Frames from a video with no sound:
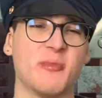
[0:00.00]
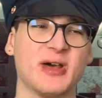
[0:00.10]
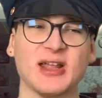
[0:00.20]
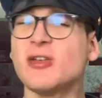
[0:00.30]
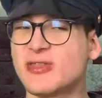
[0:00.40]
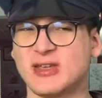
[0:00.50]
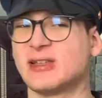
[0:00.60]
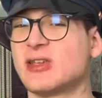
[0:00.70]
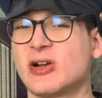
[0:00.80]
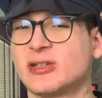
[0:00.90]
But I do think
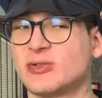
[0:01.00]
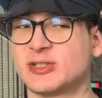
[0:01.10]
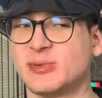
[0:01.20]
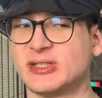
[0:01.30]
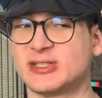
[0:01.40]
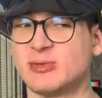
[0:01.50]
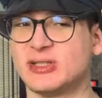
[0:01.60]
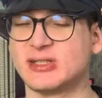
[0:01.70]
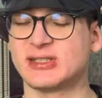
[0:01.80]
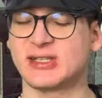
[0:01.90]
that they are the
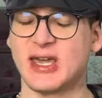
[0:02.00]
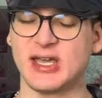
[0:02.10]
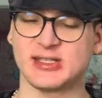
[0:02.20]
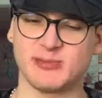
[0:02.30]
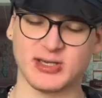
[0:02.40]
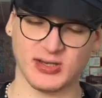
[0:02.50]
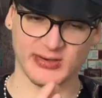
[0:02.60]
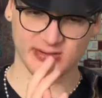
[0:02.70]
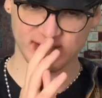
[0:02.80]
responsible in this case because